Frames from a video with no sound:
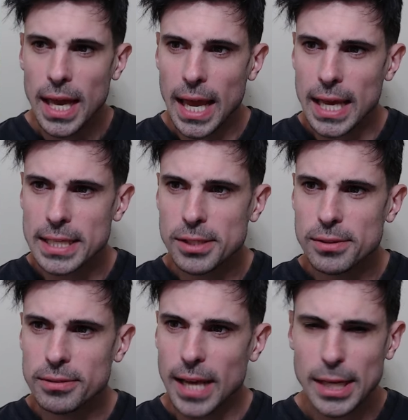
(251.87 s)
And
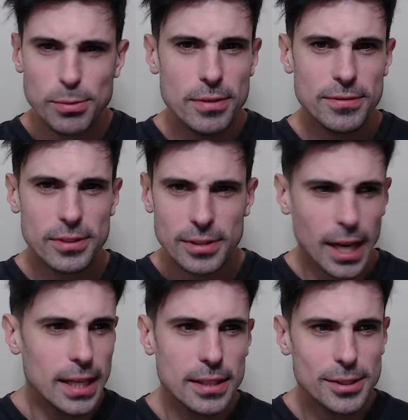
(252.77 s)
as we've
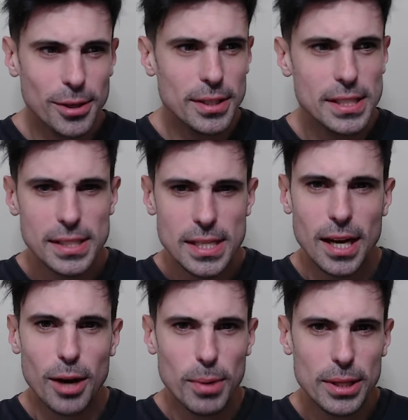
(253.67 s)
kind of started to see,
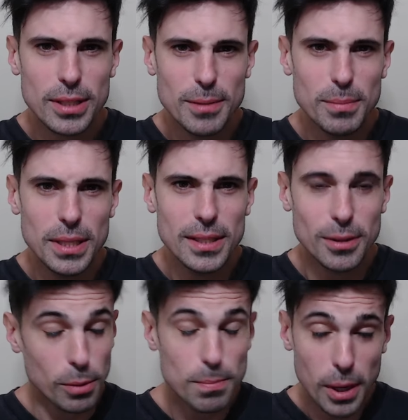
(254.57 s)
our weather can be,
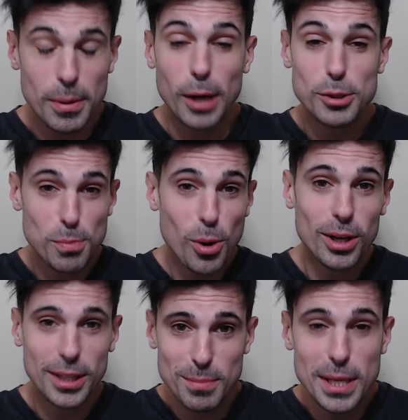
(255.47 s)
or pardon me, our
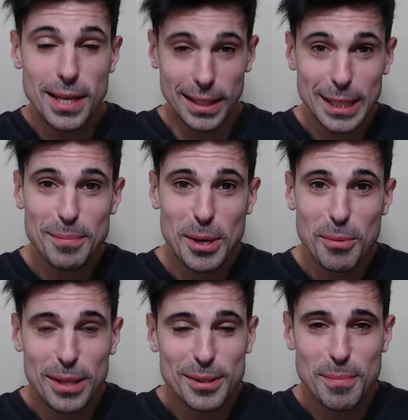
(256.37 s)
sport can be a little bit
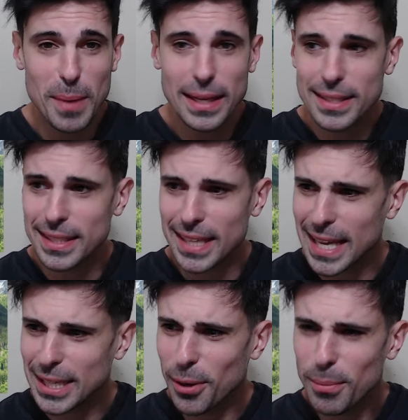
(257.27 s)
weather dependent,
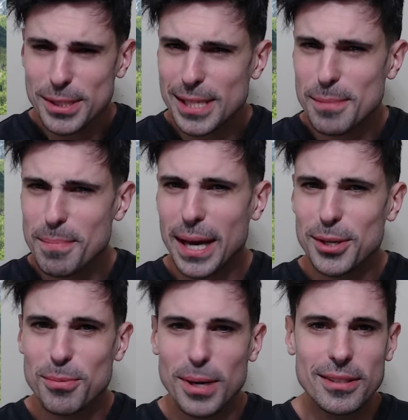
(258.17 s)
and it almost doesn't
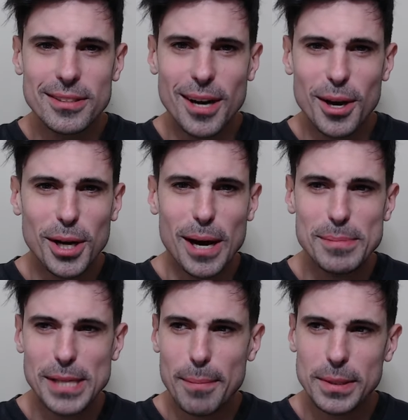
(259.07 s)
matter whether our
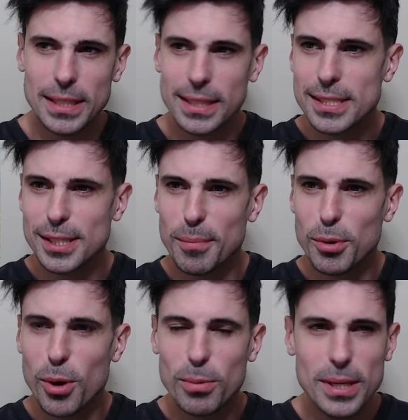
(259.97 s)
comps happen in the summer
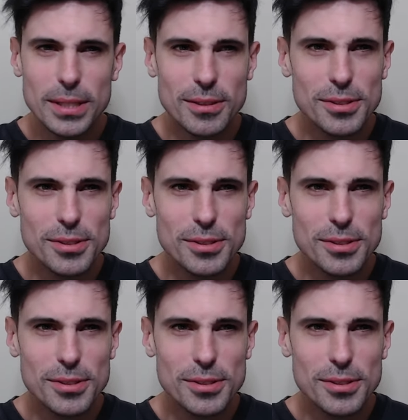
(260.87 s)
or winter.